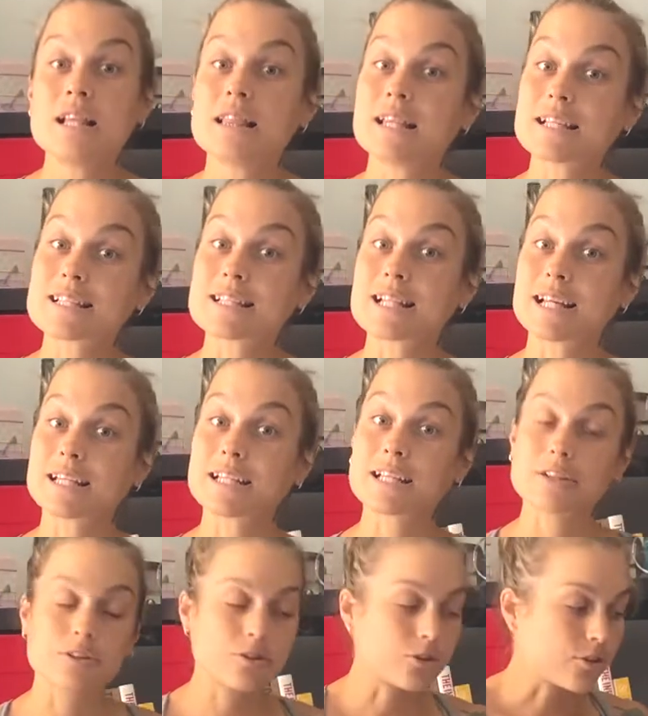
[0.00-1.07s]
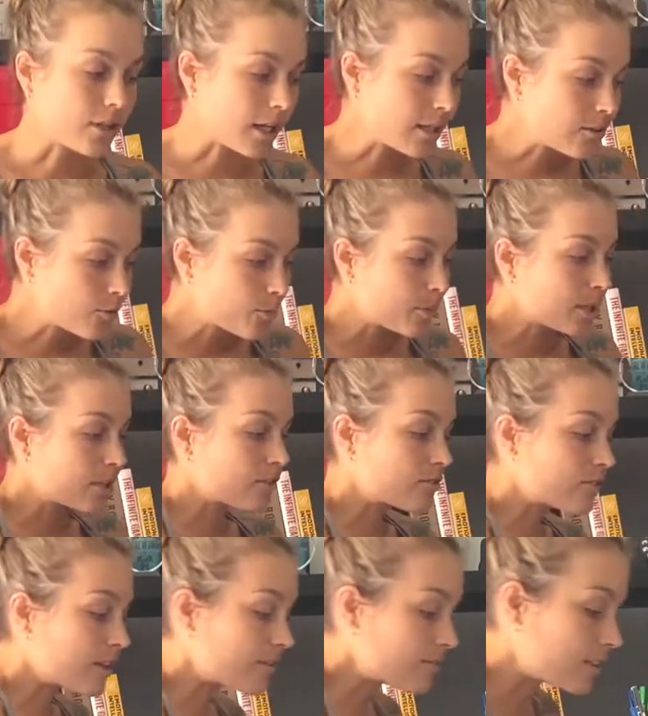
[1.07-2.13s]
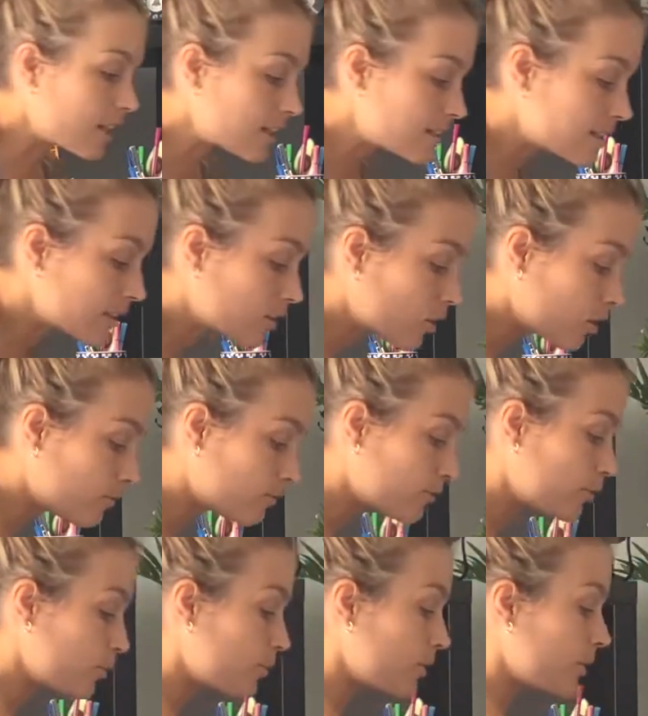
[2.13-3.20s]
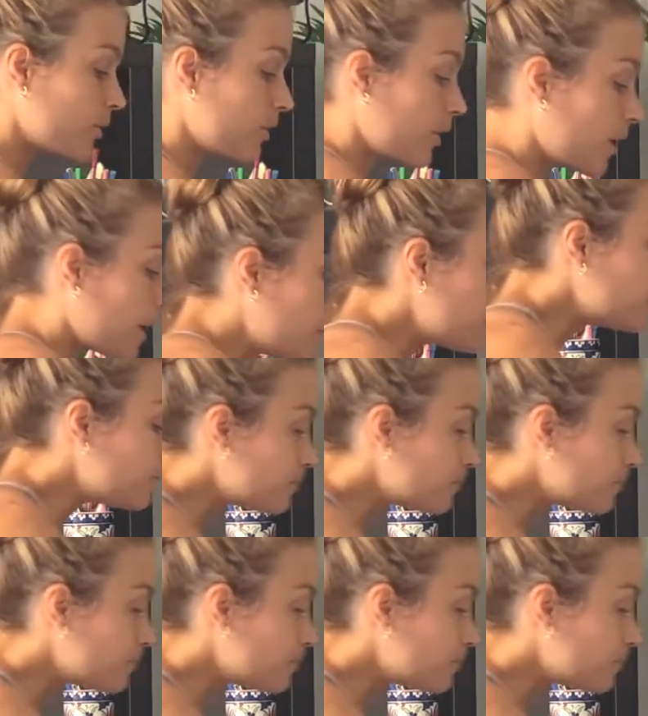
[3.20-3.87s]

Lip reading: Let's lie down on the ground, make yourself nice and comfortable, okay?